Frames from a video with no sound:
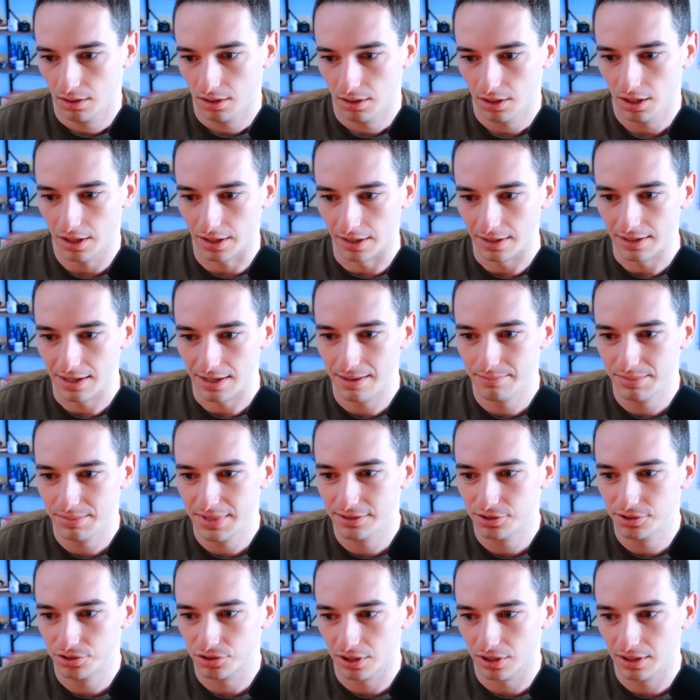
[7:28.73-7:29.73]
All right, empty
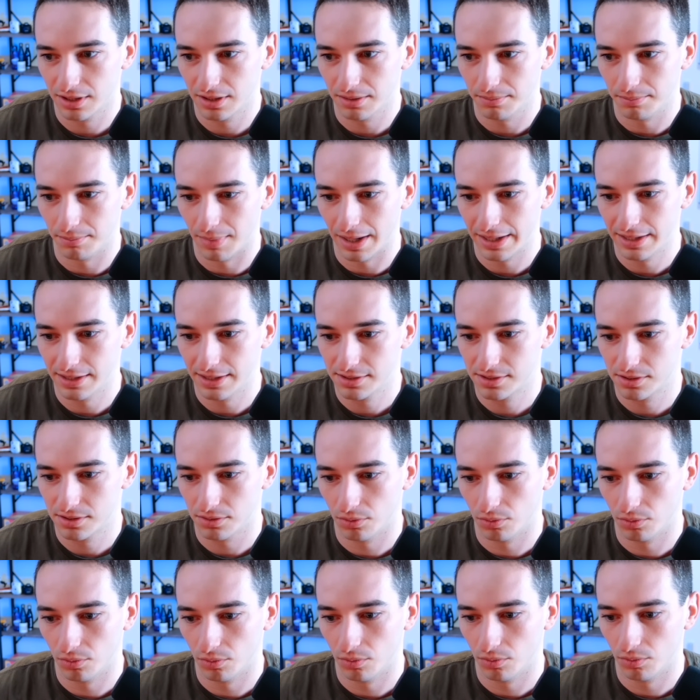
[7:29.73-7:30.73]
string minus
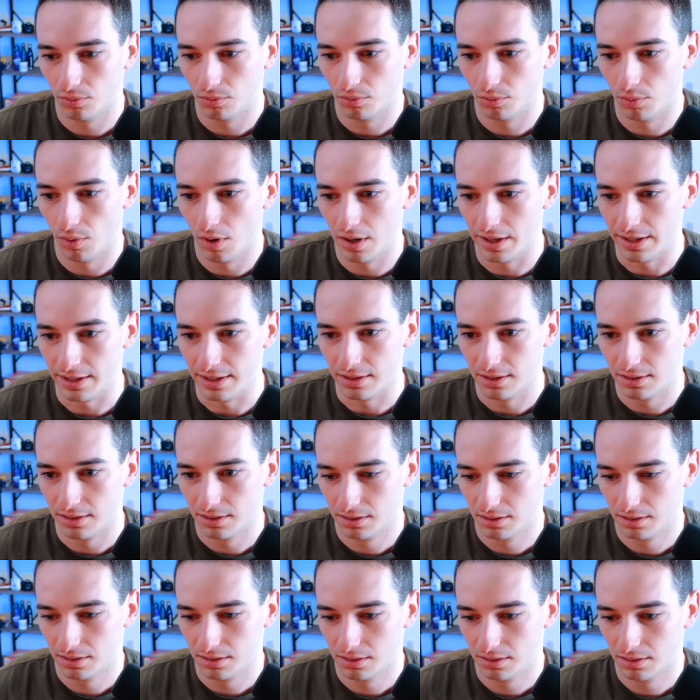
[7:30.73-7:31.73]
1.
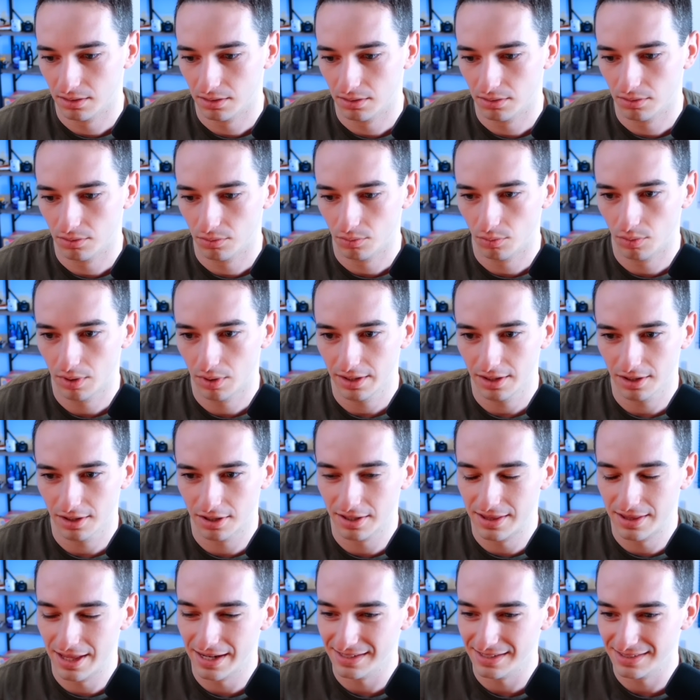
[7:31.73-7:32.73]
What are
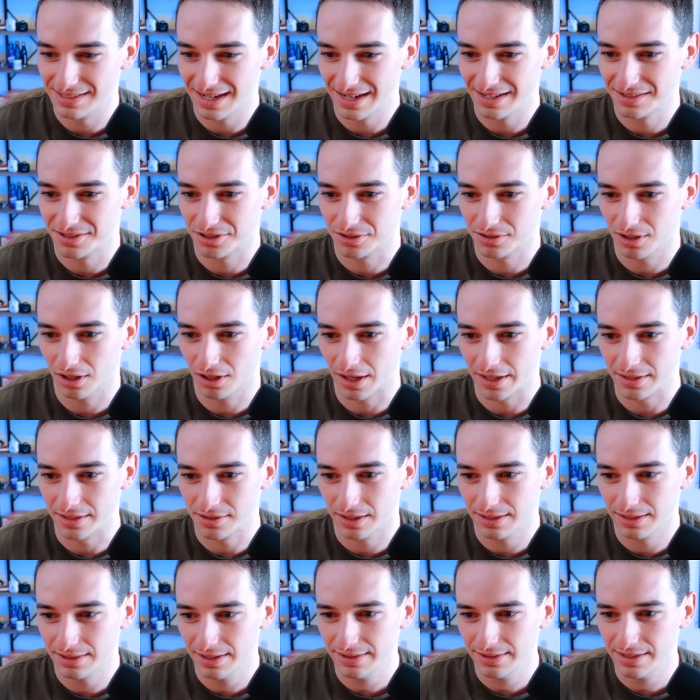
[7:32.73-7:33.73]
these answers? All right,
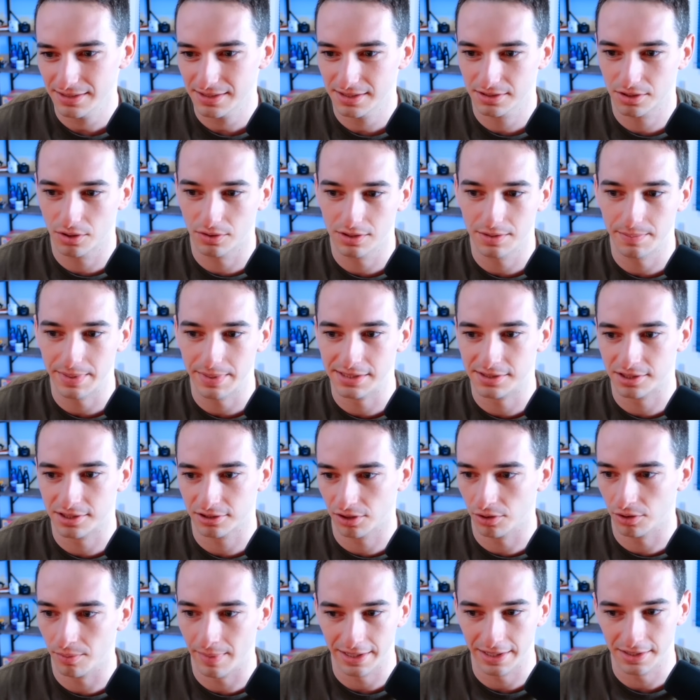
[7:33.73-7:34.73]
so I think this is going to be
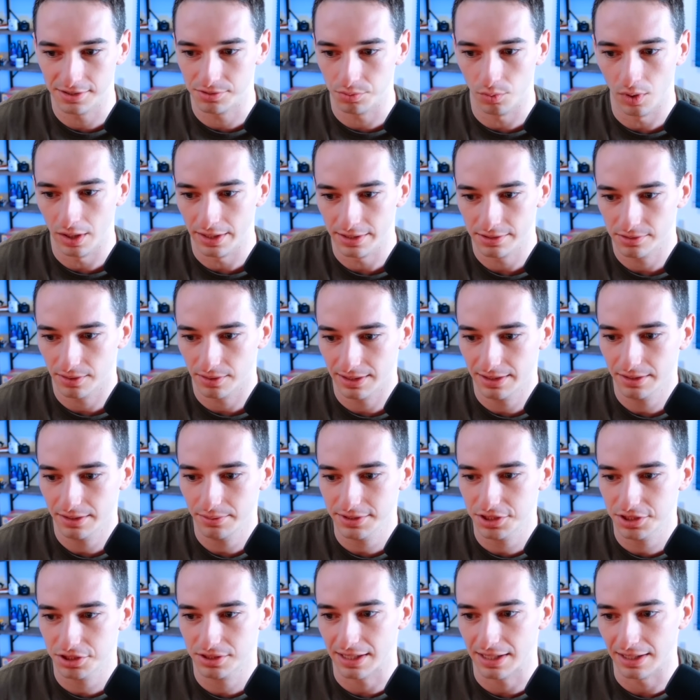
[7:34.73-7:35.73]
0 minus 1. So I think
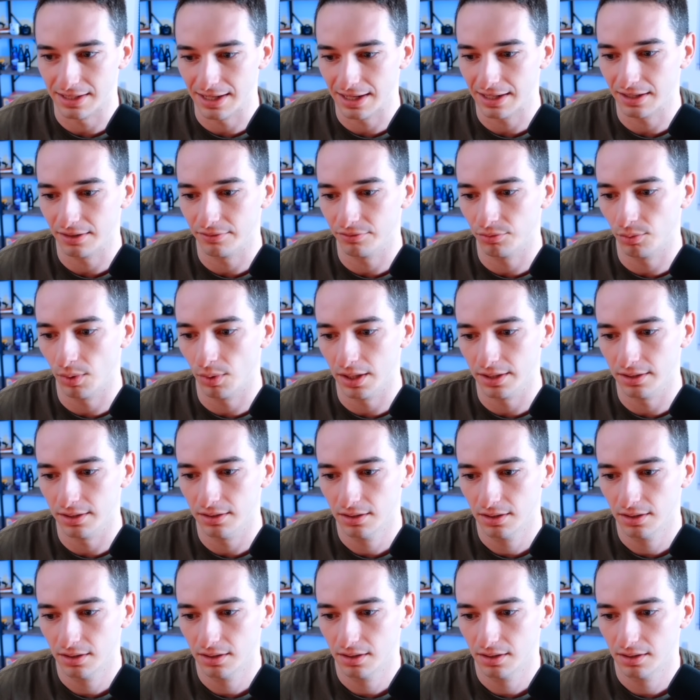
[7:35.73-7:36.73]
we just get negative 1.
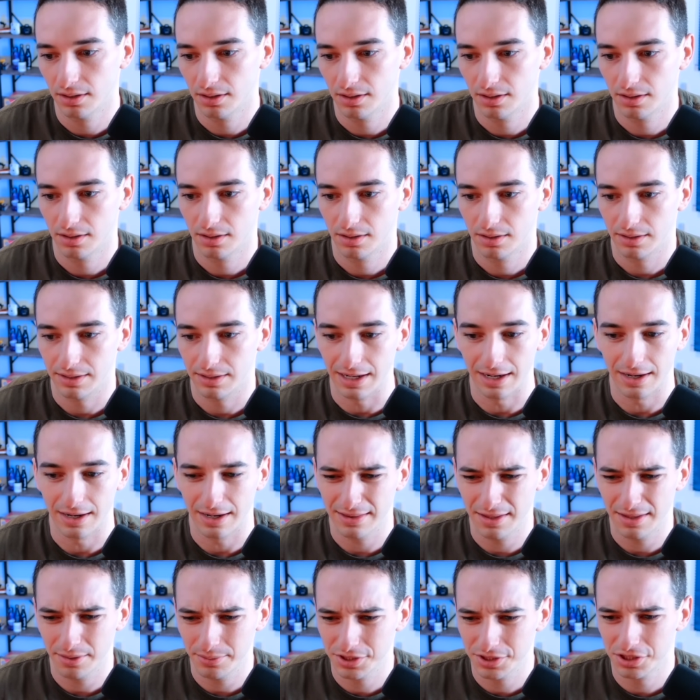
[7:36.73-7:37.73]
Yeah, I
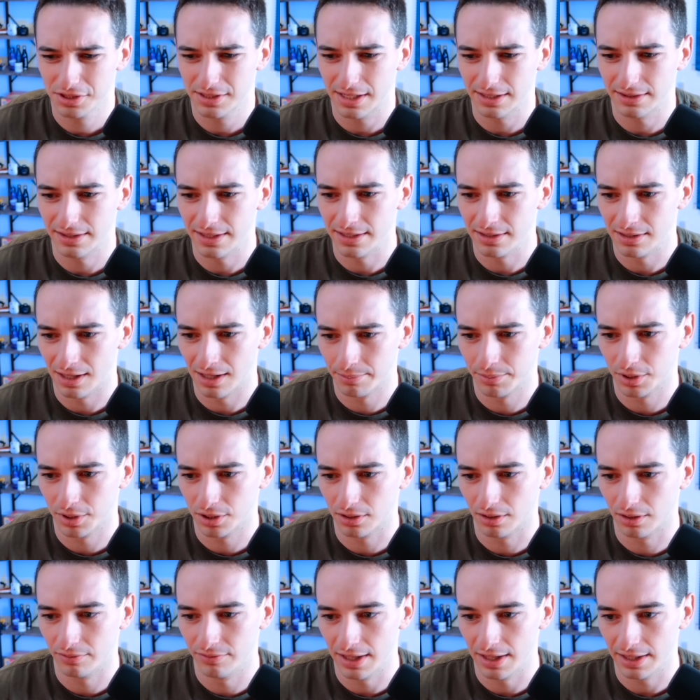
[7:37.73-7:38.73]
think we just get the number
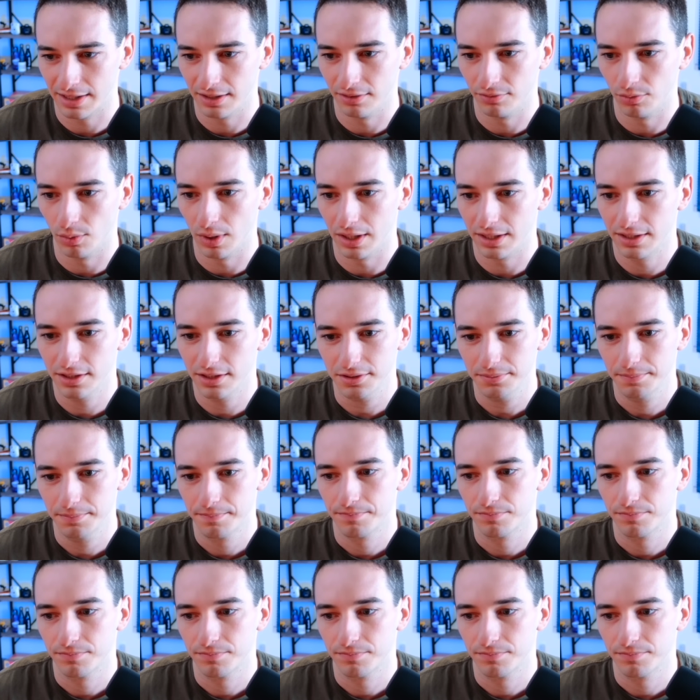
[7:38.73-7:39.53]
of negative 1 here.